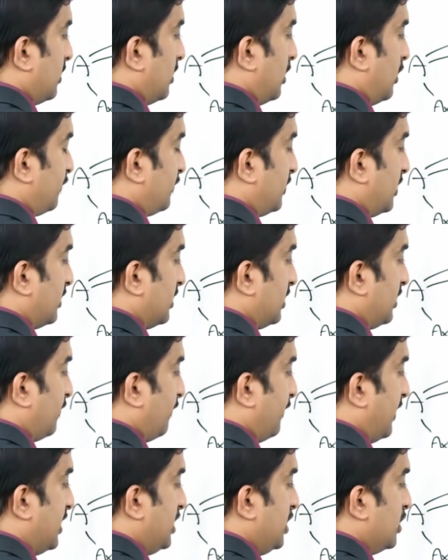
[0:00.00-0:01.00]
After that,
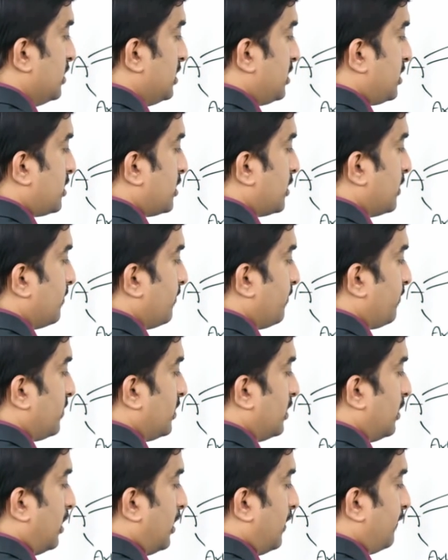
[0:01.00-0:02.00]
venules.
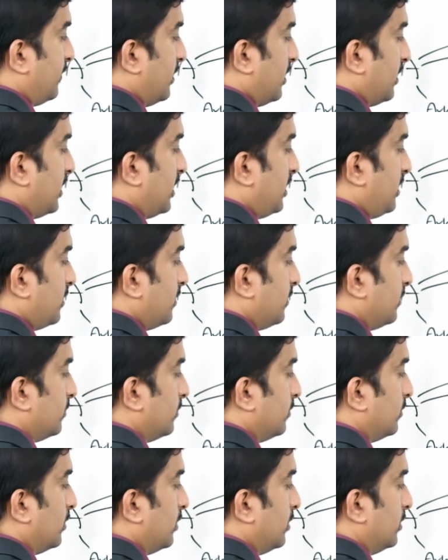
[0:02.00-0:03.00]
After that,
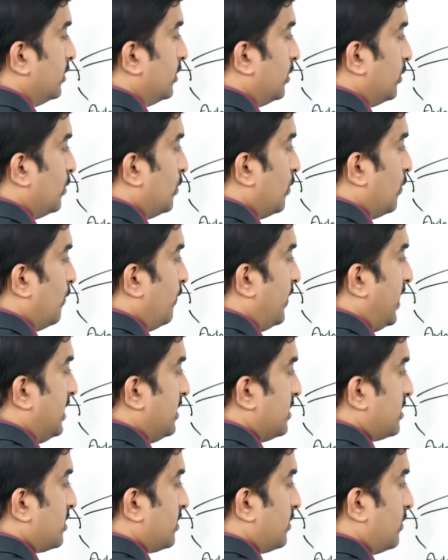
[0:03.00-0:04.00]

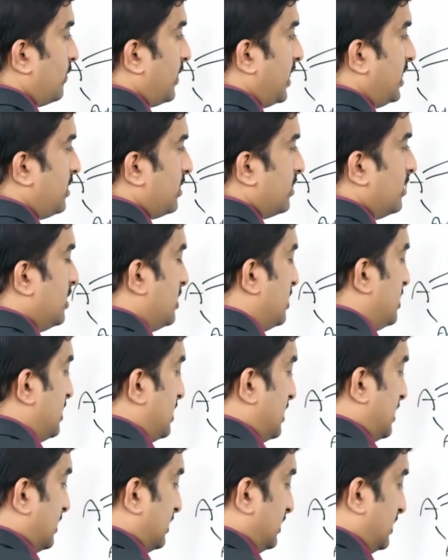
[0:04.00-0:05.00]
veins, right?
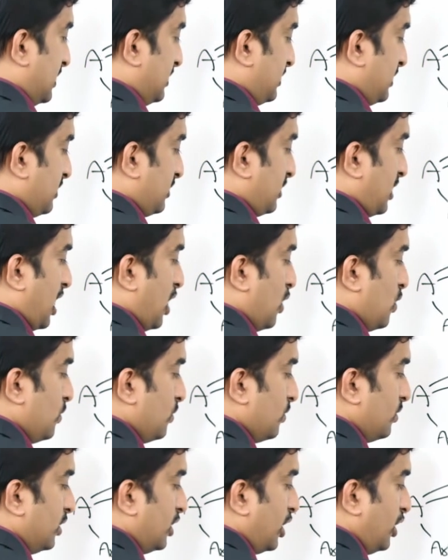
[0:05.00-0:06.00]
This is
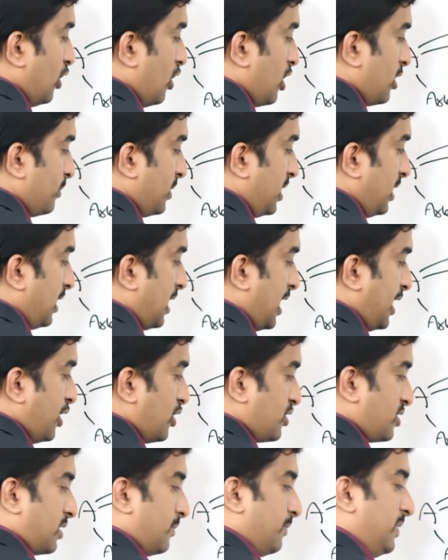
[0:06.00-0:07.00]
how the normal
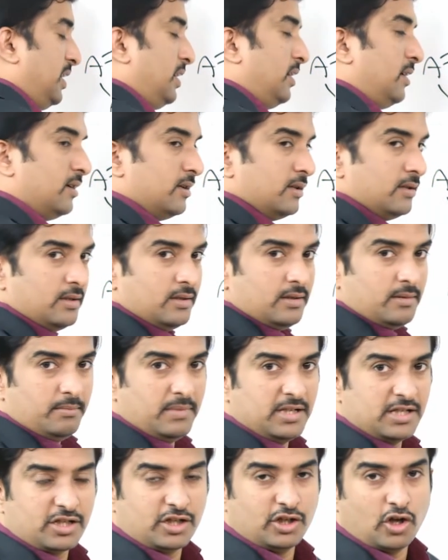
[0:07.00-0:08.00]
anatomy,
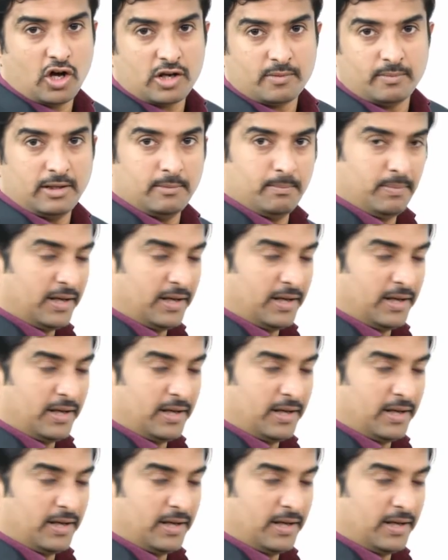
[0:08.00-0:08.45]
means normal